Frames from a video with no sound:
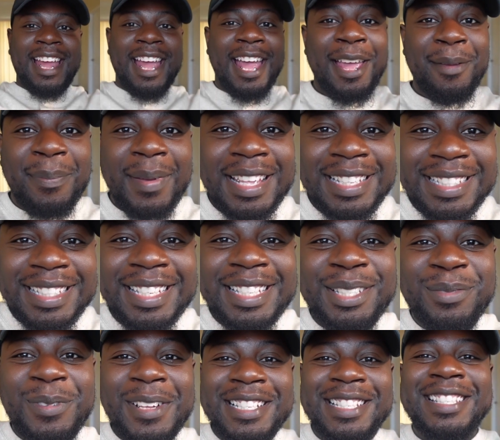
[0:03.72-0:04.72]
Hey
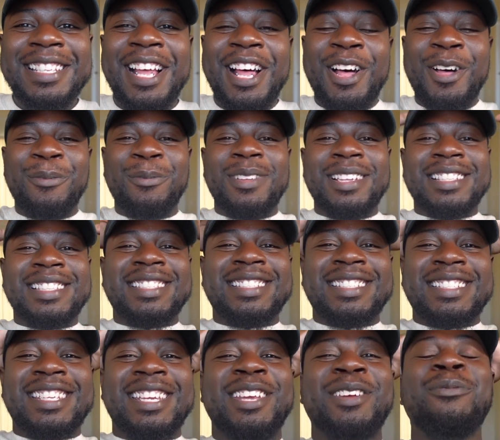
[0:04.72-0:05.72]
besties, what's up?
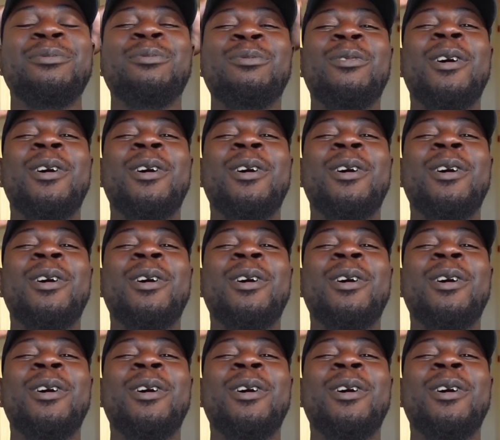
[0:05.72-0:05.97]
What's T?